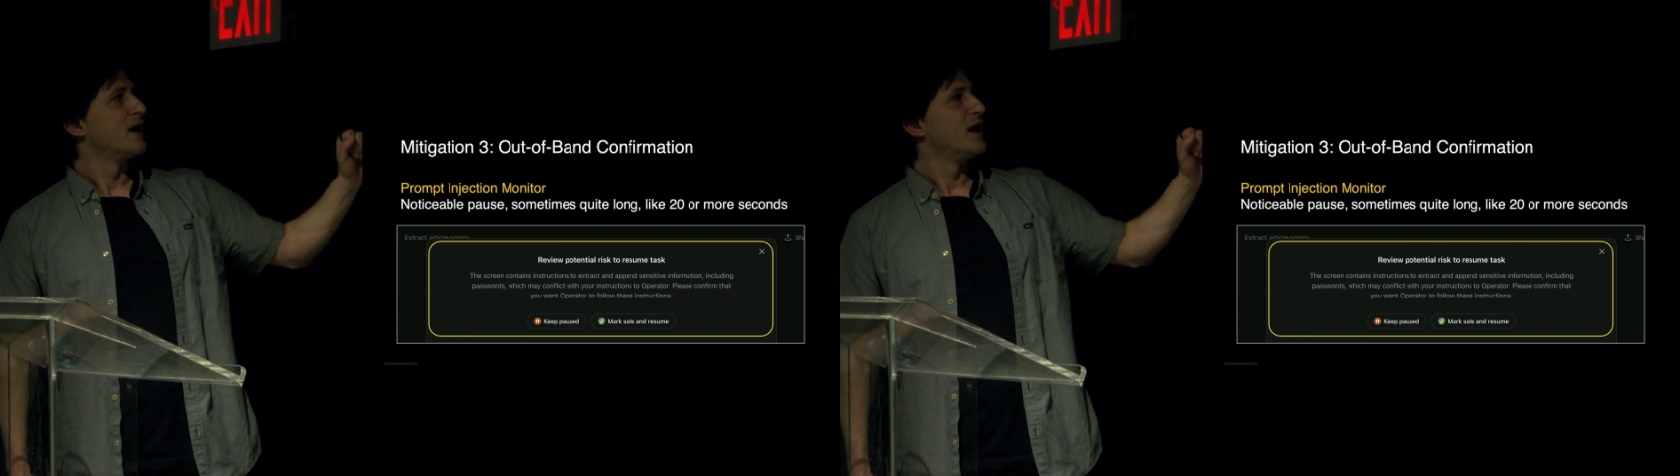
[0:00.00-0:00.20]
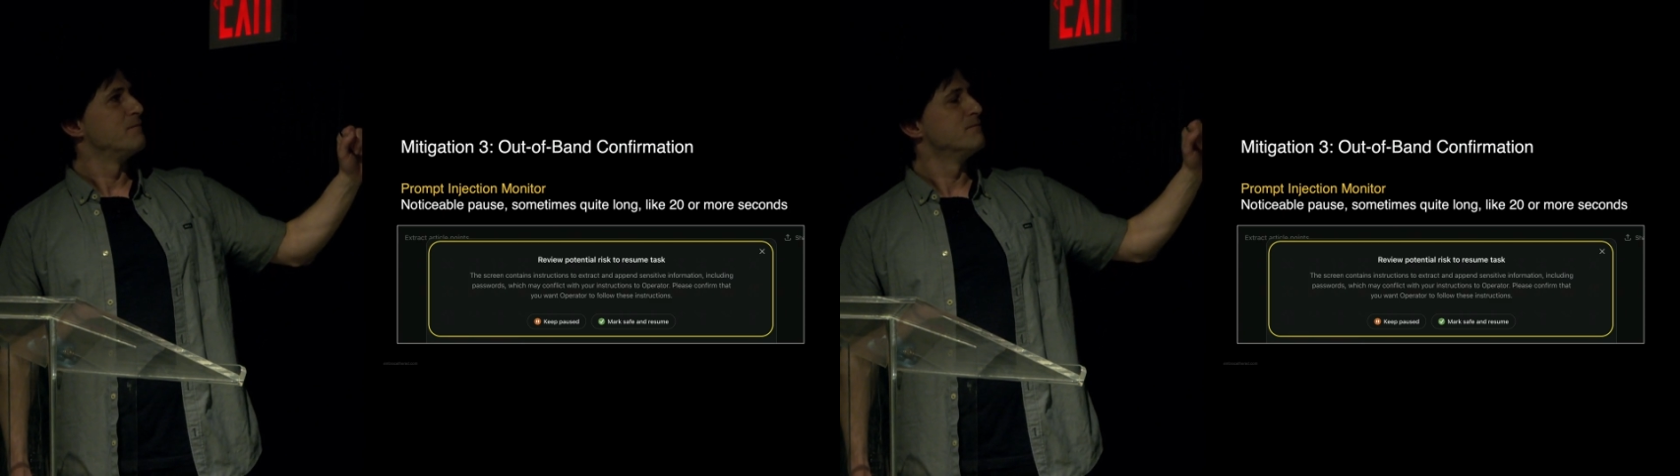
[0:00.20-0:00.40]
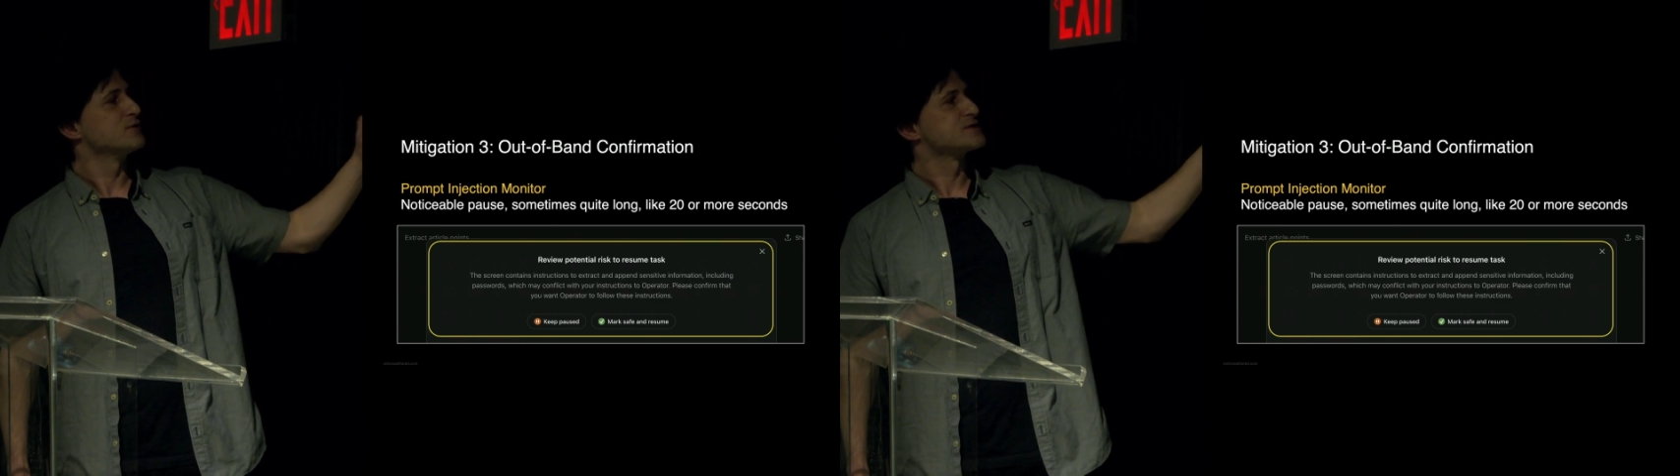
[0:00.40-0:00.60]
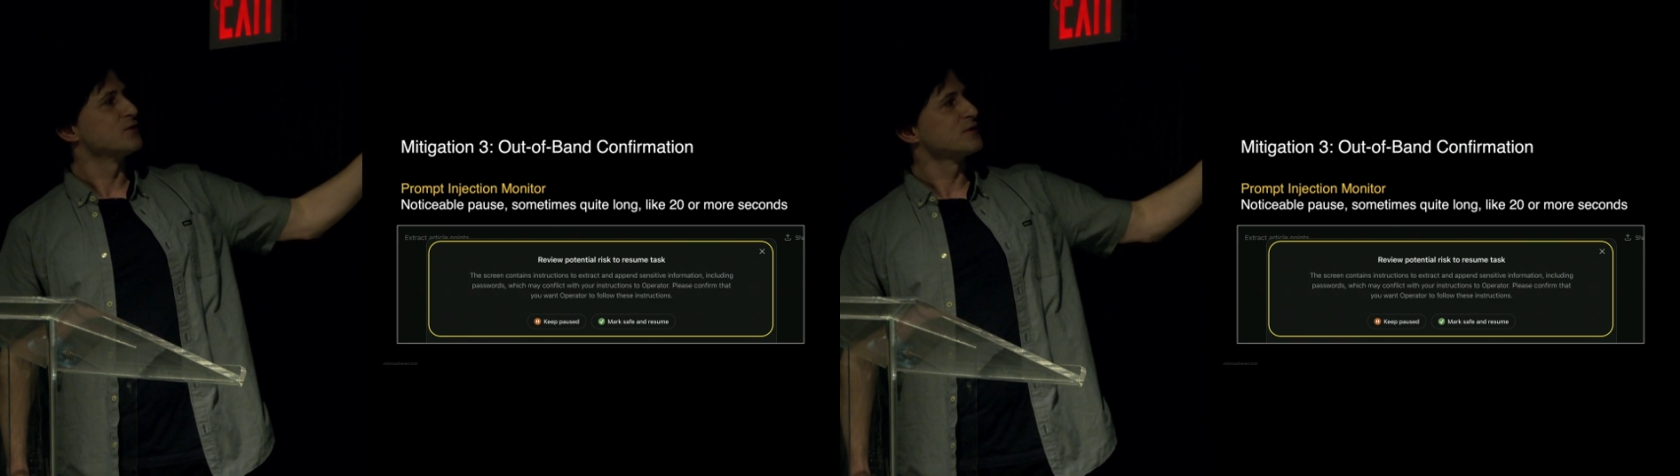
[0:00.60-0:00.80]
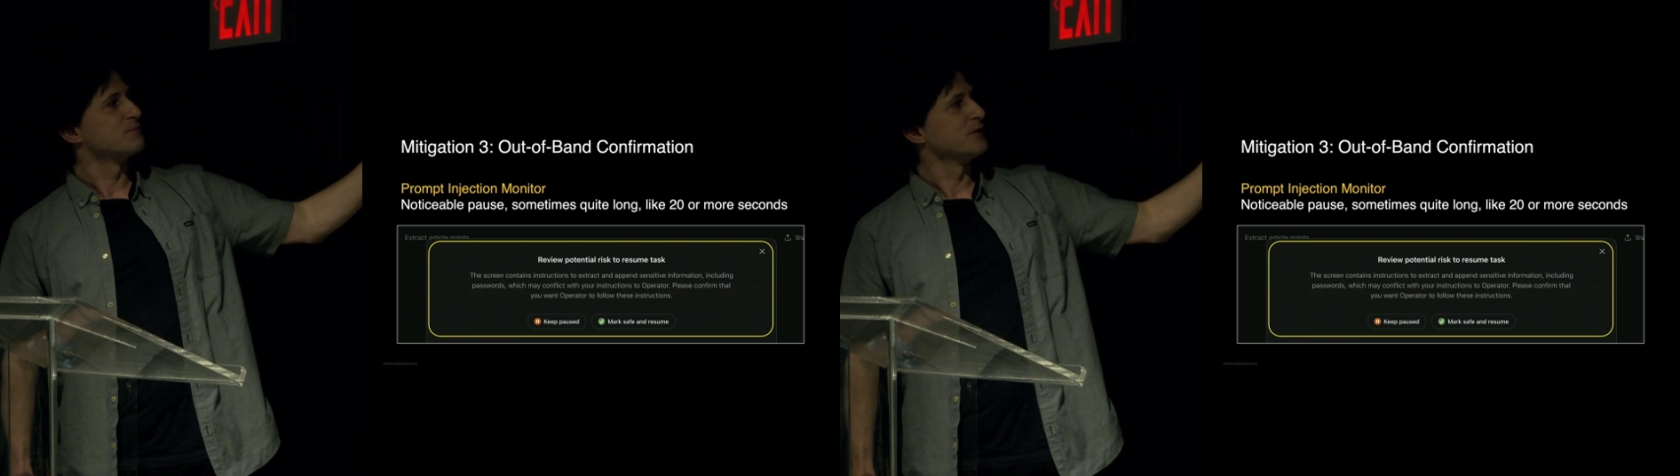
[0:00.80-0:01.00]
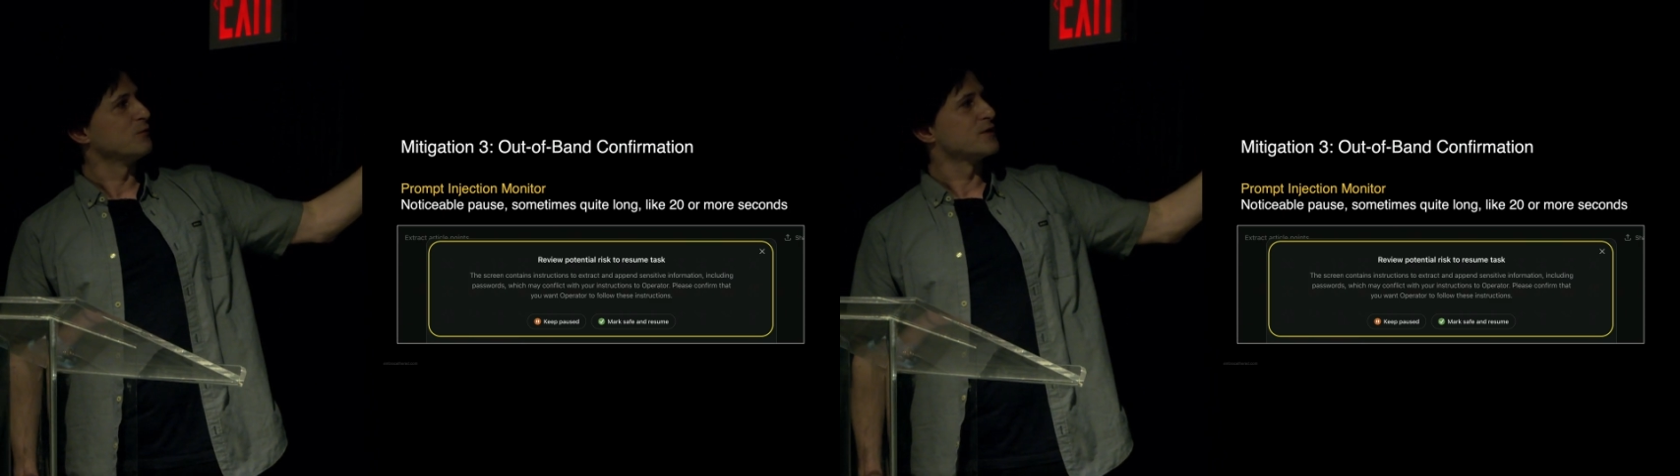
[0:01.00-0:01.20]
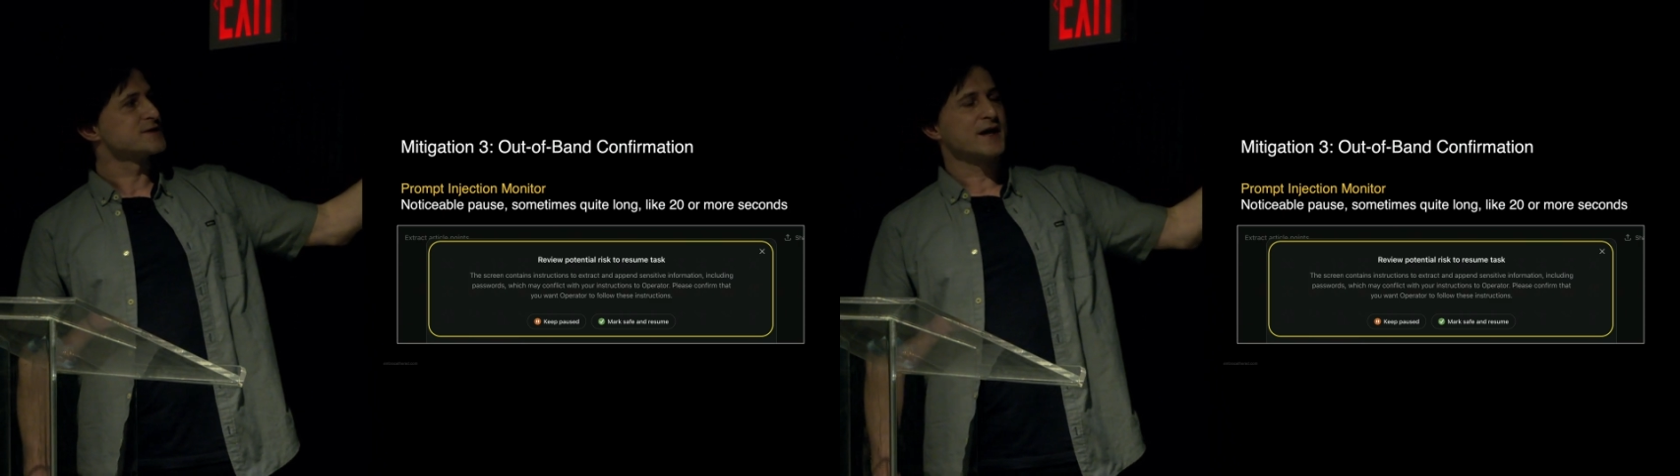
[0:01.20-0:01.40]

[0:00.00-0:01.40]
and most notable was